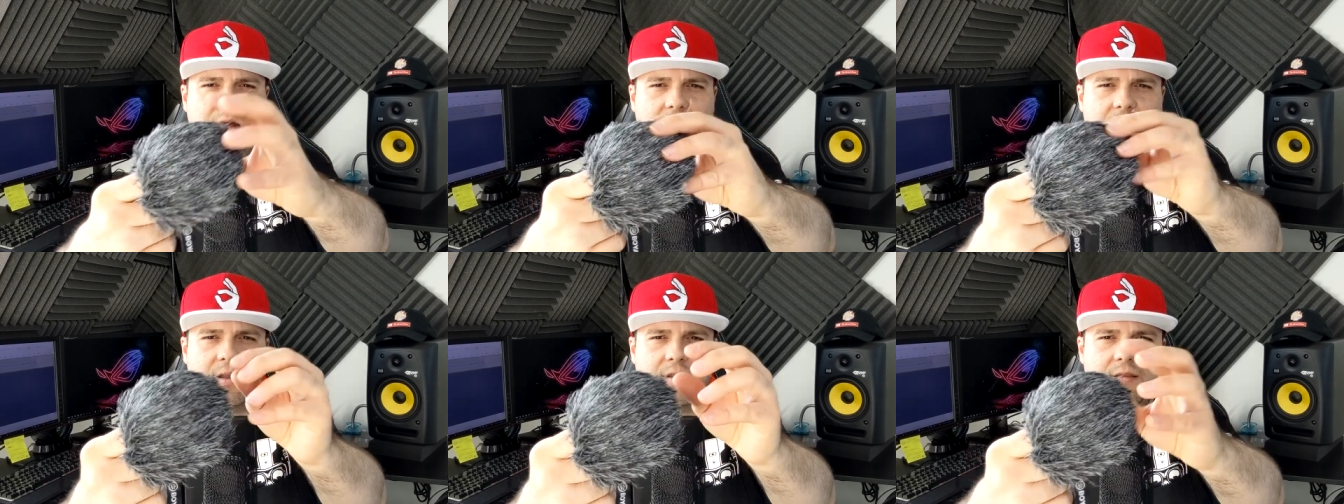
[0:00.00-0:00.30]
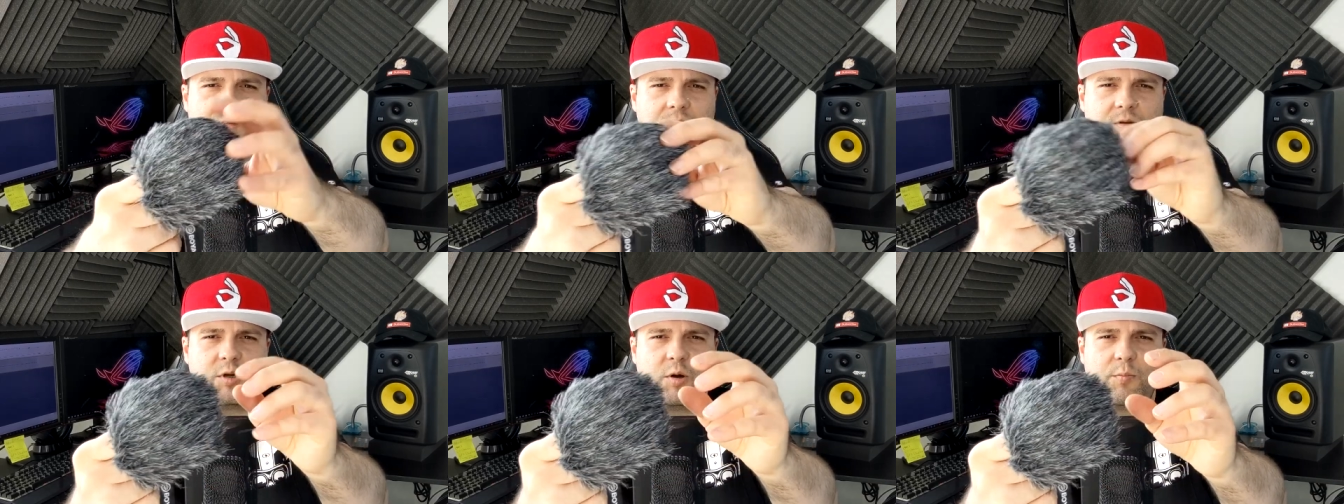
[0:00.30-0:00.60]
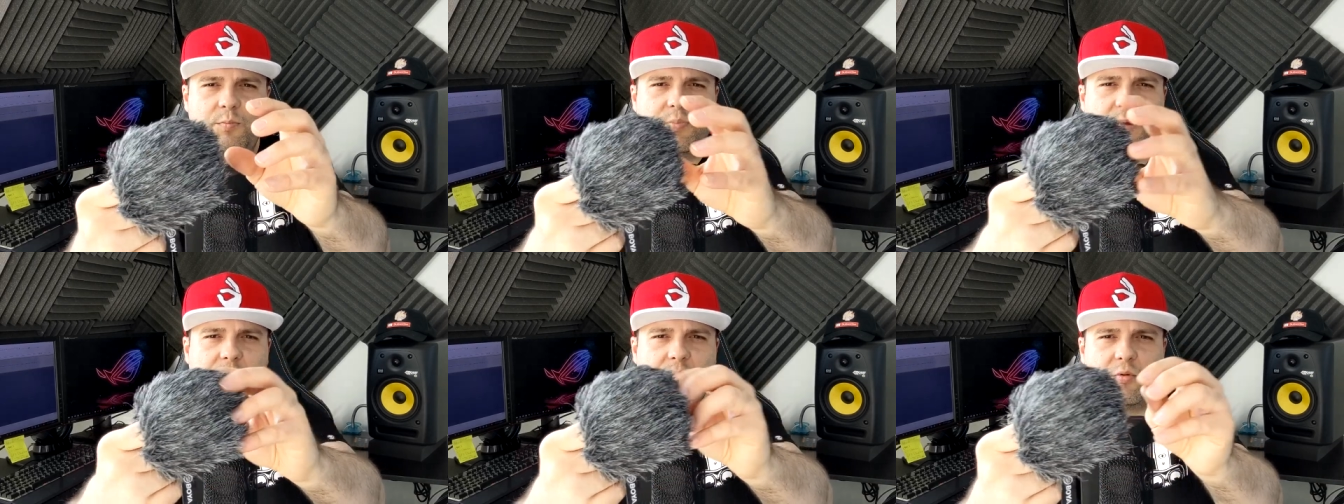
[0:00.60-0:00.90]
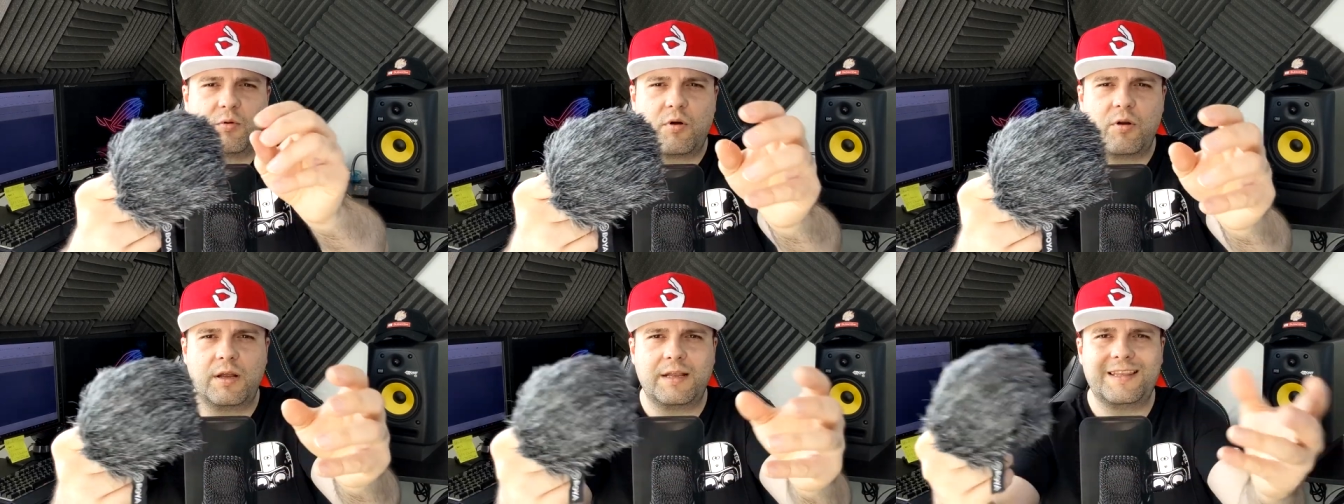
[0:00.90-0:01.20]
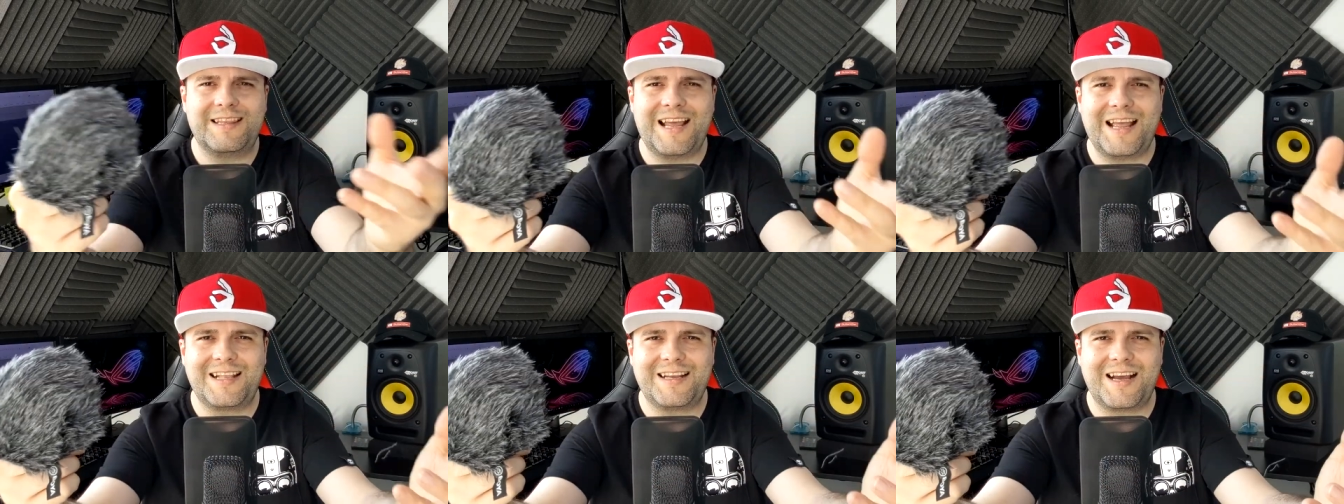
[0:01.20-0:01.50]
Uh, some people call
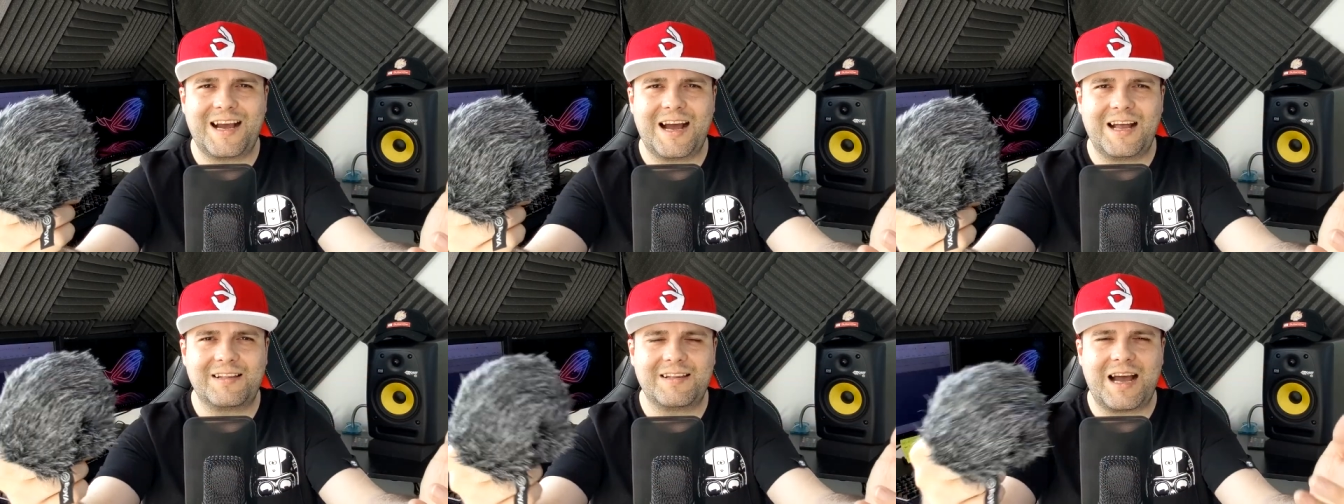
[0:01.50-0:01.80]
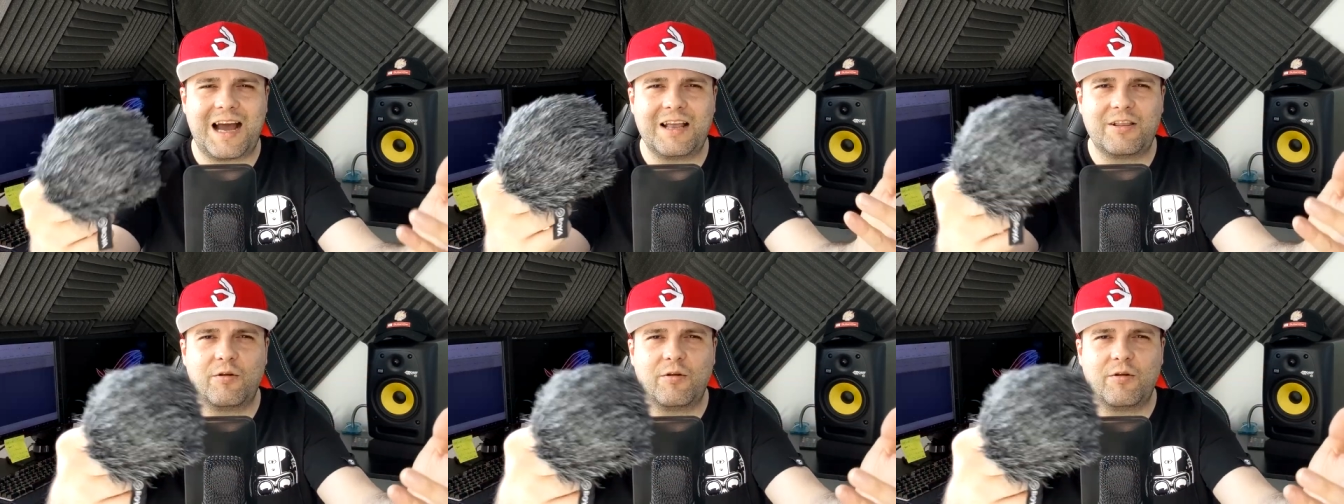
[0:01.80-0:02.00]
it dead cat.